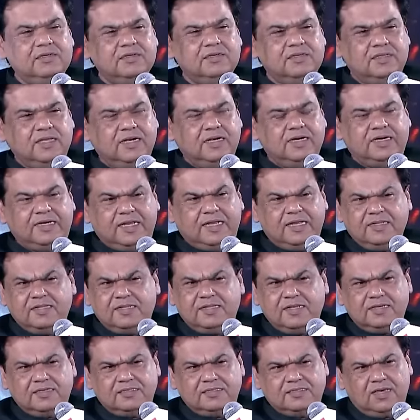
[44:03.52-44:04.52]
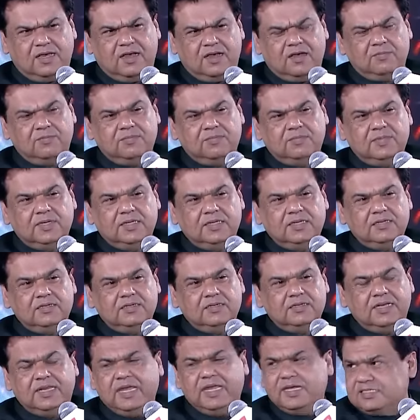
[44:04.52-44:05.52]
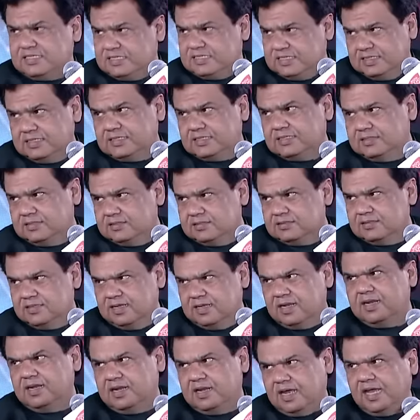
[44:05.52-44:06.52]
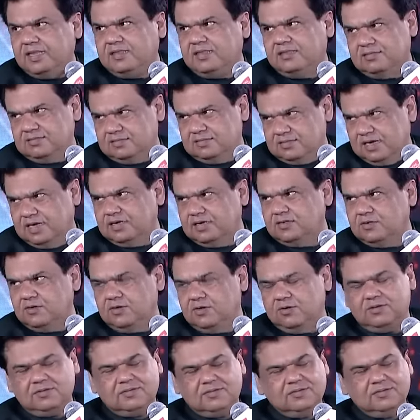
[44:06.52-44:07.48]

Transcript: their 10th exam next year. They are in ninth right now.